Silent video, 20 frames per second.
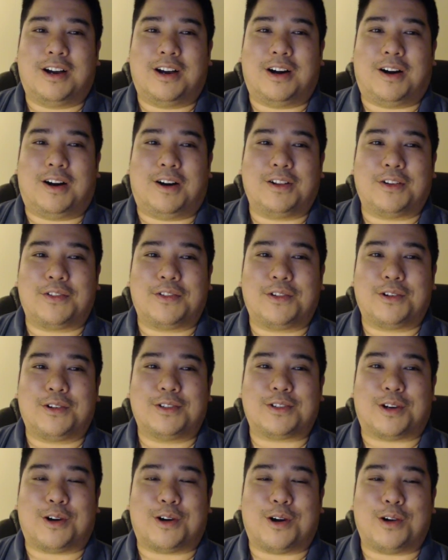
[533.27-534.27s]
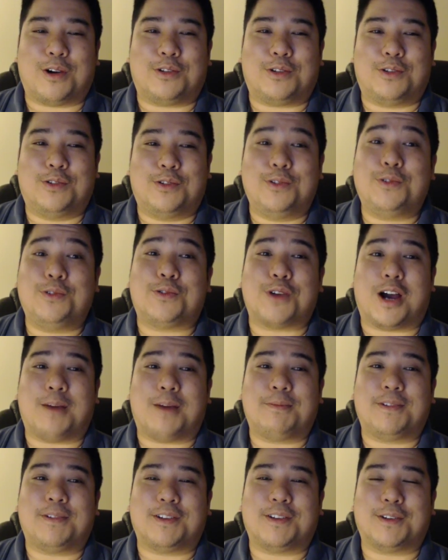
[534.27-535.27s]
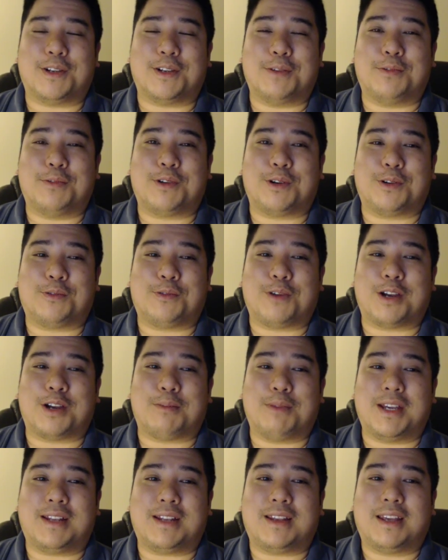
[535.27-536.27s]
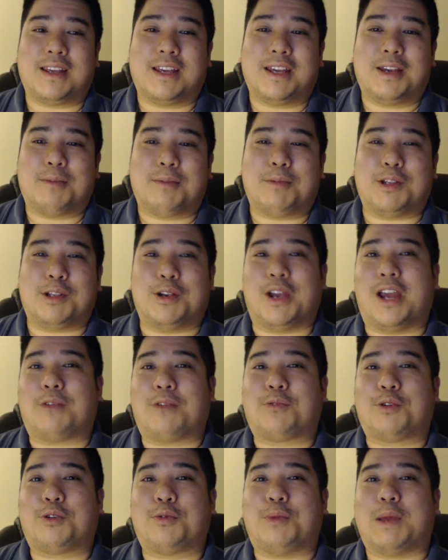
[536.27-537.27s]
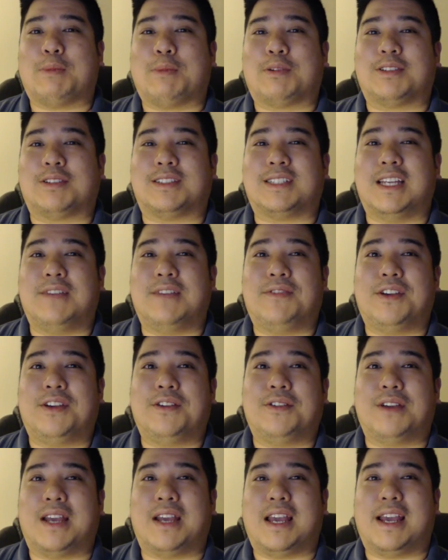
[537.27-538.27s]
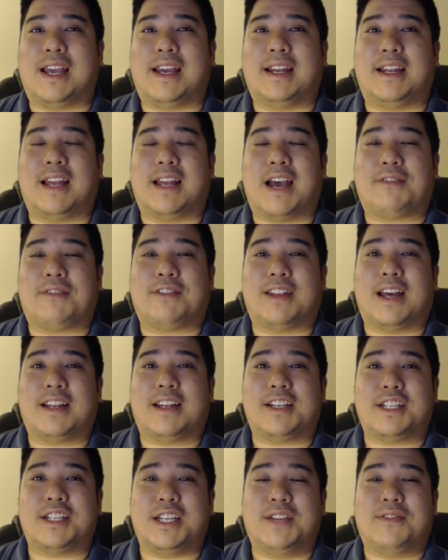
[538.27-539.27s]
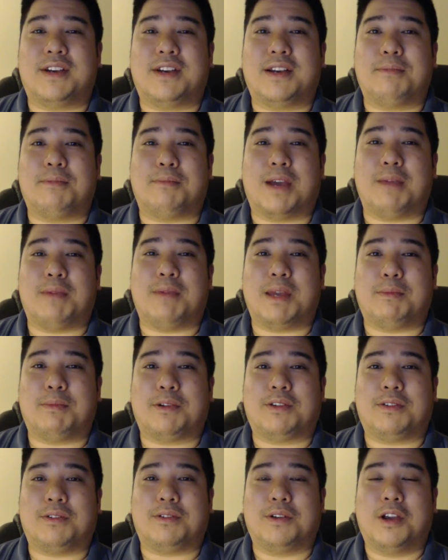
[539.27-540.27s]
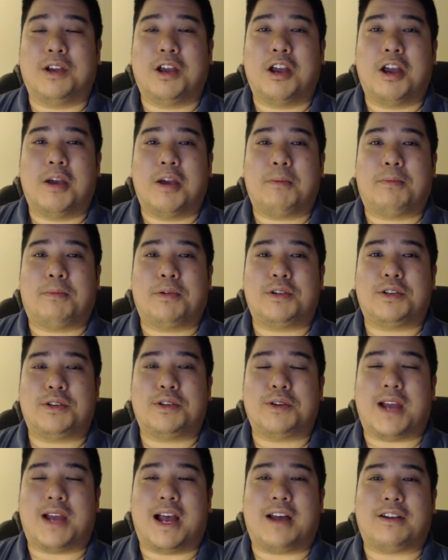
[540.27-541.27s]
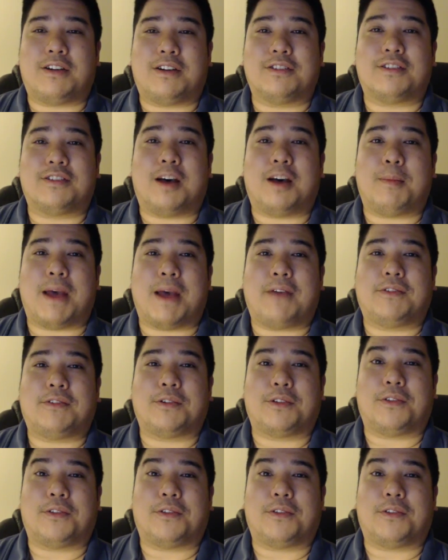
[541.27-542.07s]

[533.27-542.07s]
All of those are 2 drops, so it would hurt quite a bit, but your Edward will be able to save you, and after that, Shiva might be able to put you out on top after the